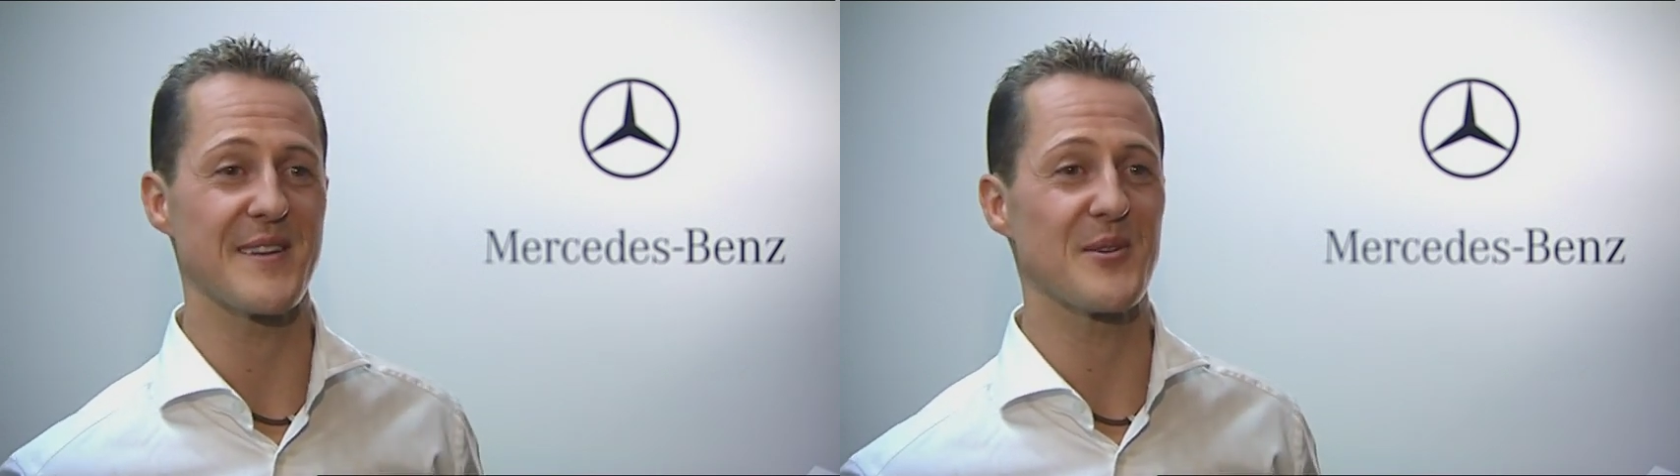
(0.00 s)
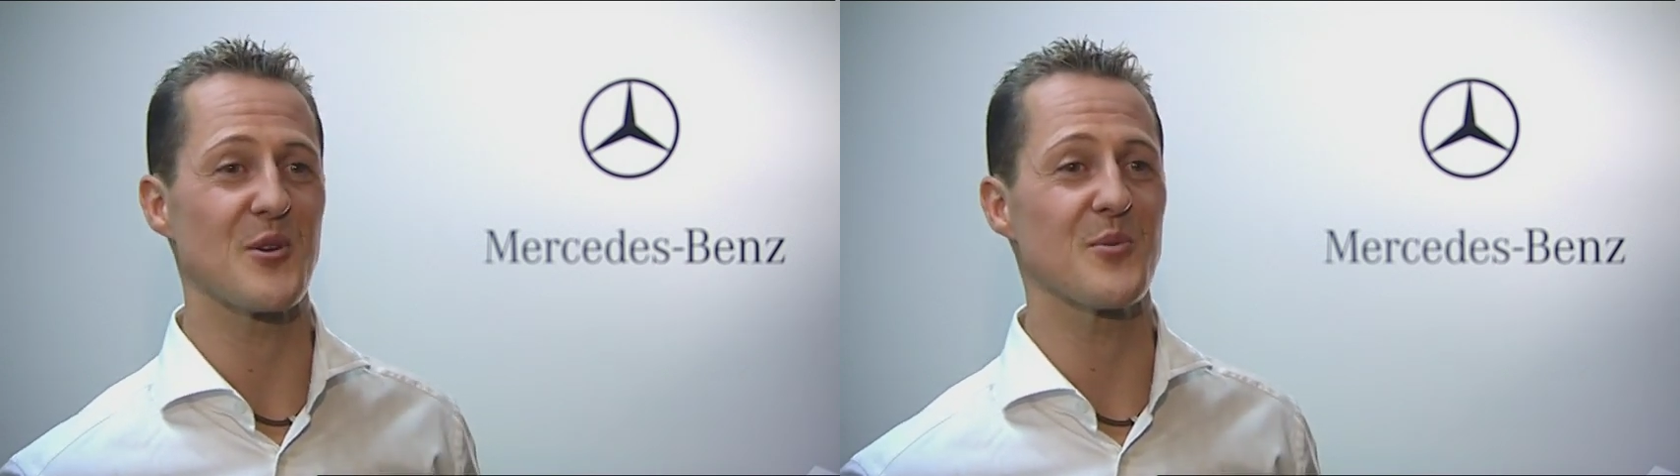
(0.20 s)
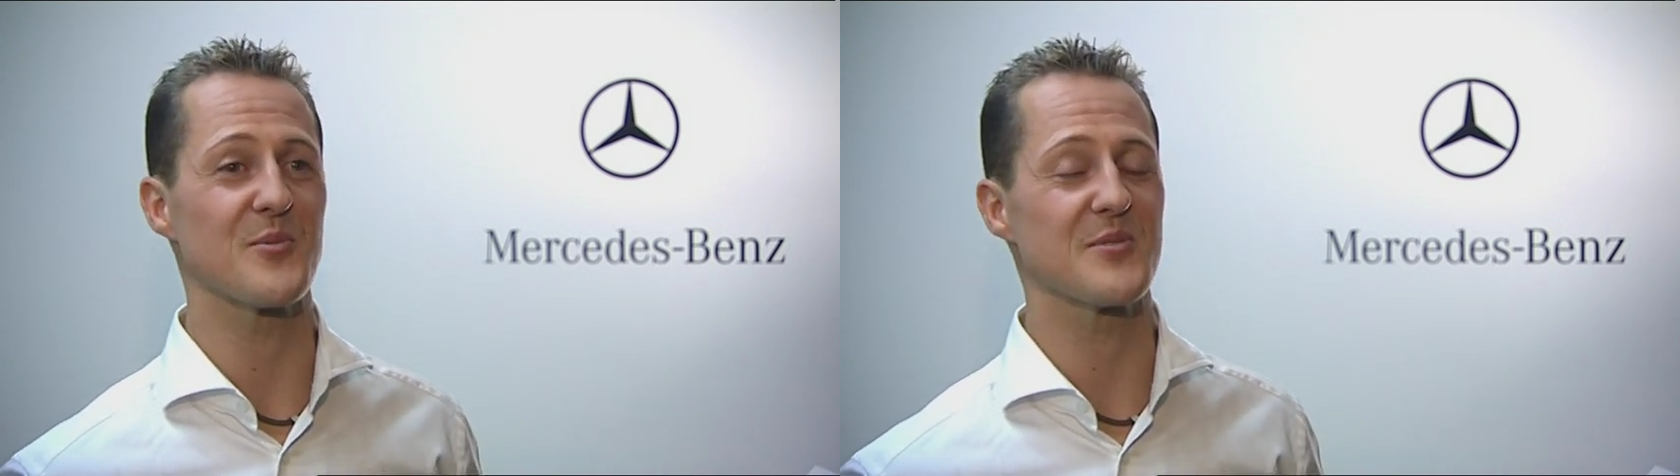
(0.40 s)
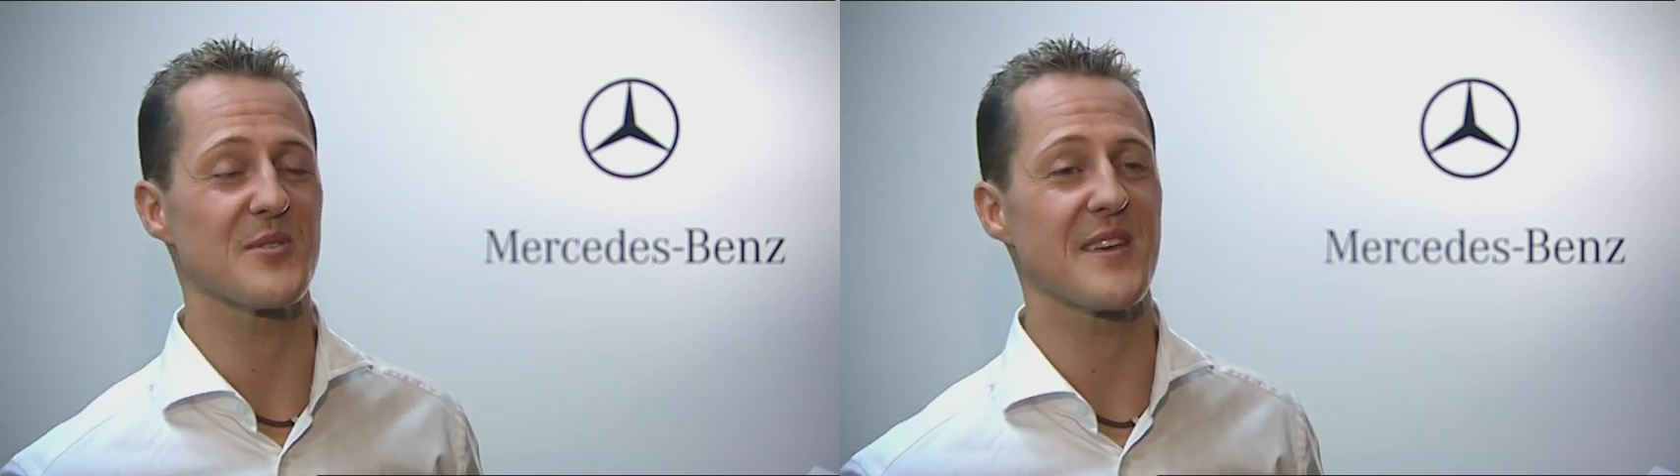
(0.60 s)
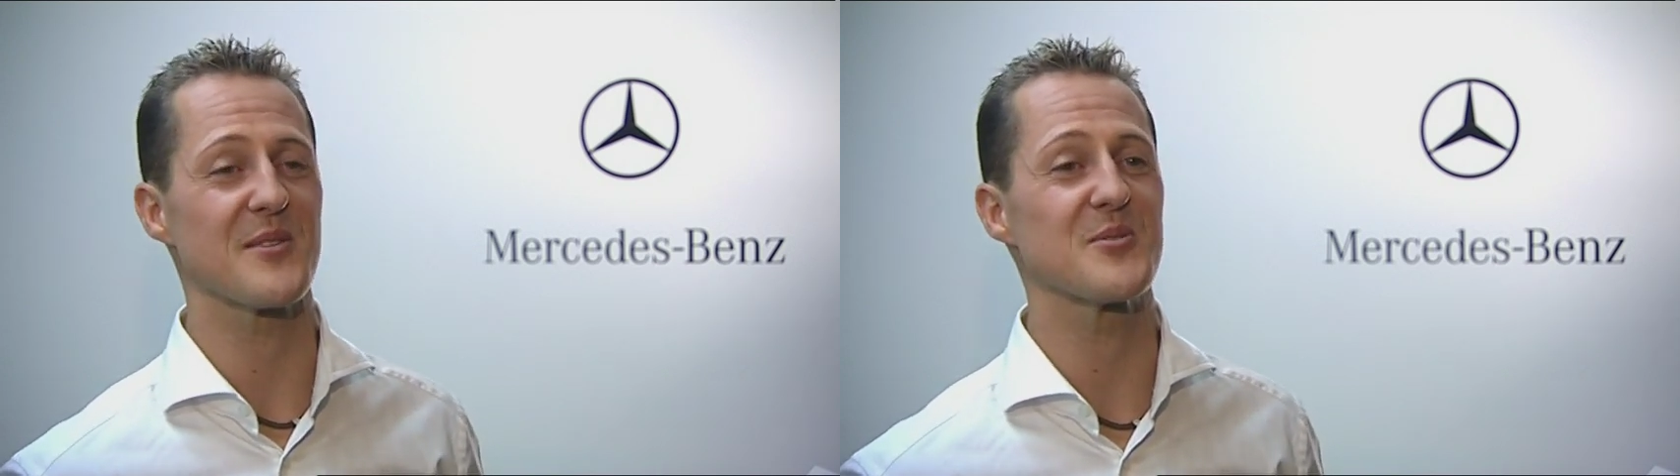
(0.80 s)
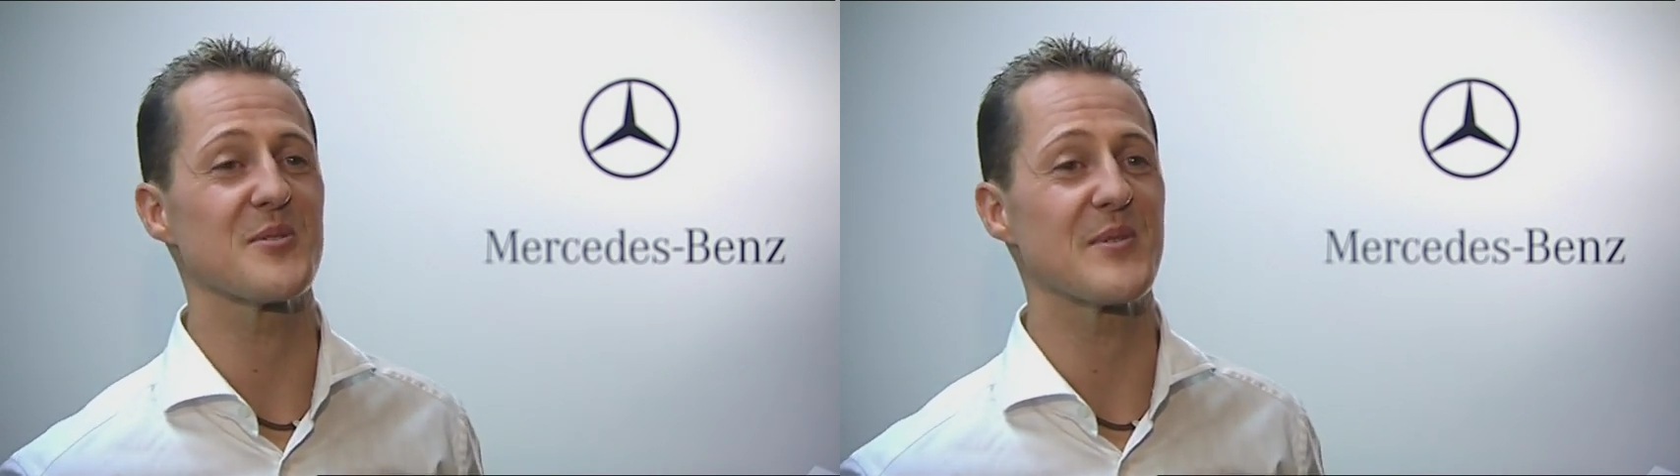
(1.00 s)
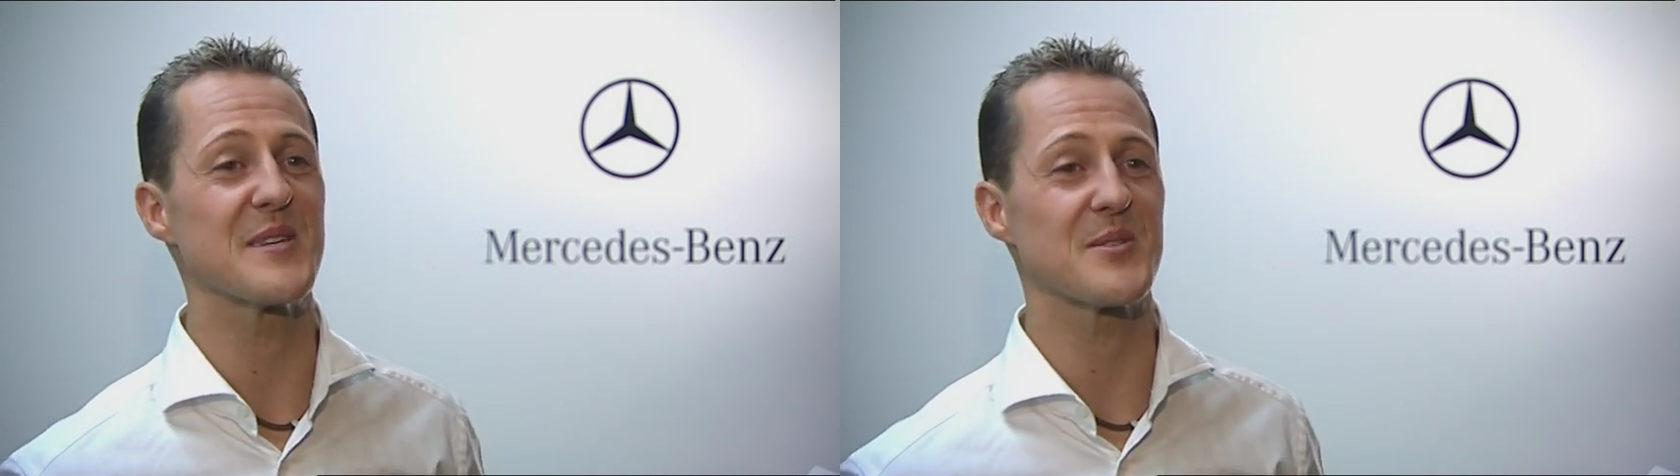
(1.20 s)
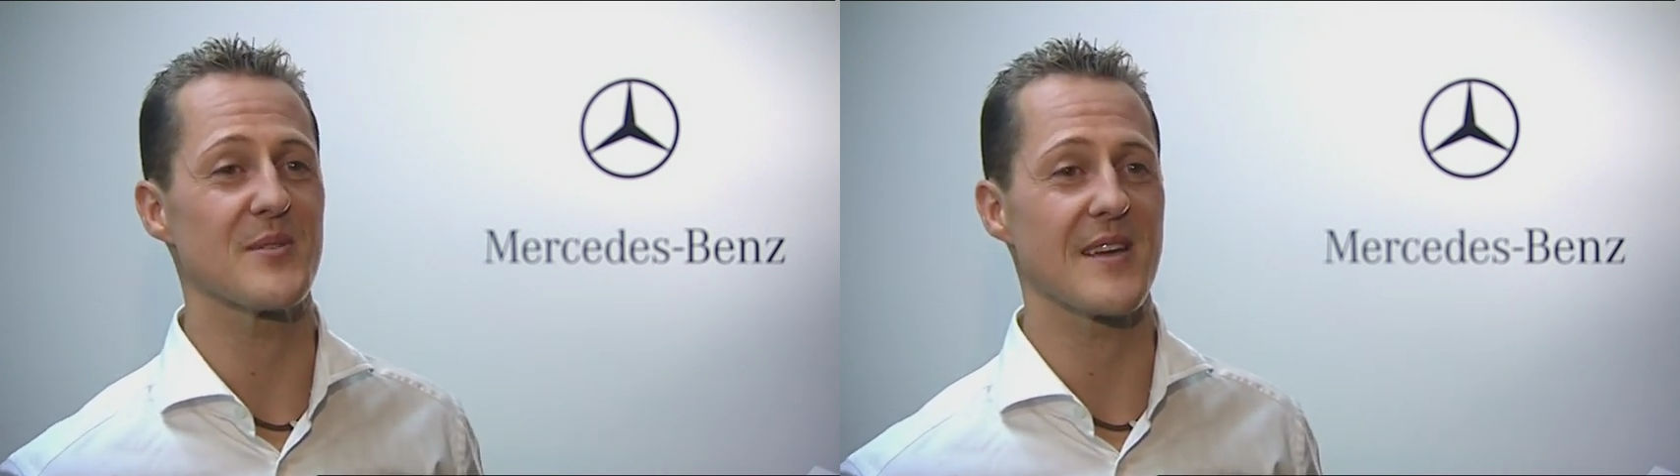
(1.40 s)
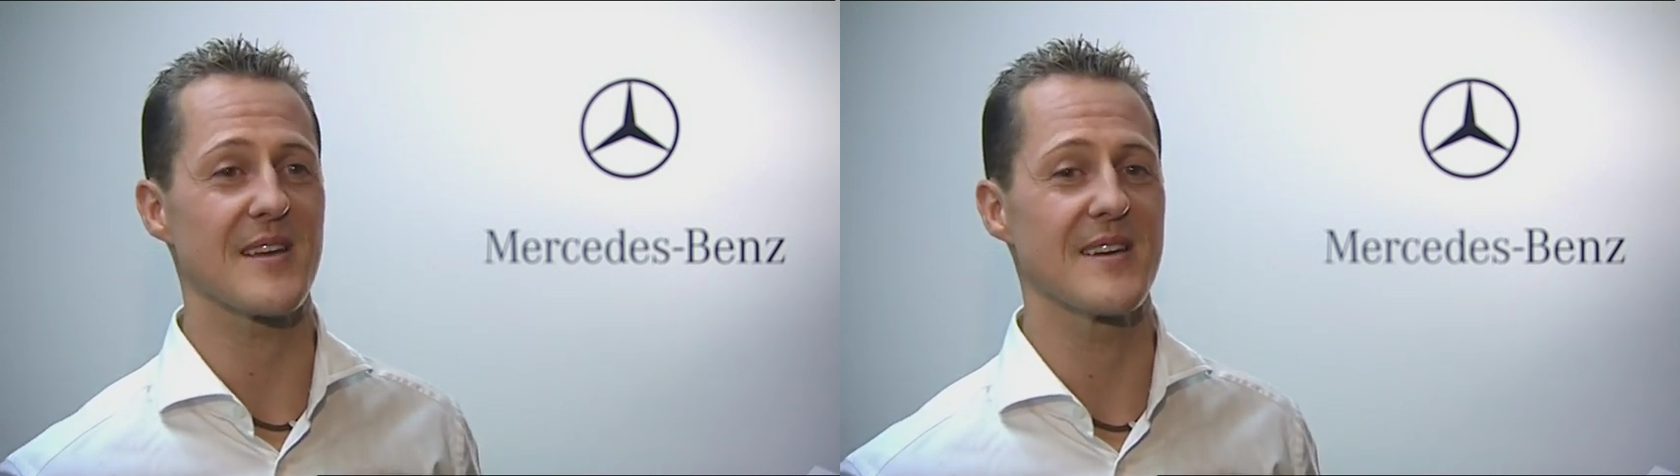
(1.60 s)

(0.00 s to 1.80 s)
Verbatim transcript: and go together to the racetrack.